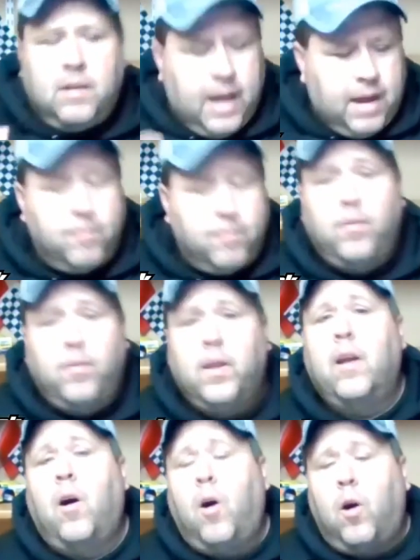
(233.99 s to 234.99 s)
Dave
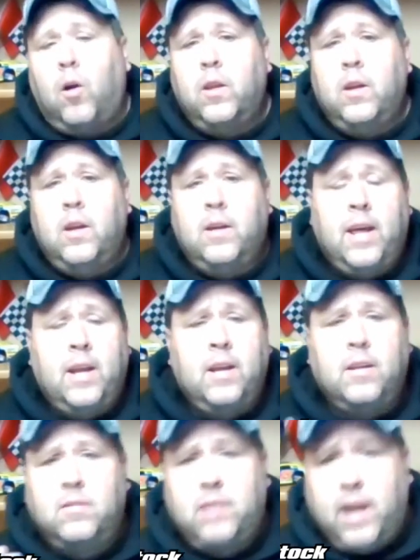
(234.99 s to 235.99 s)
Flynn, all in attendance.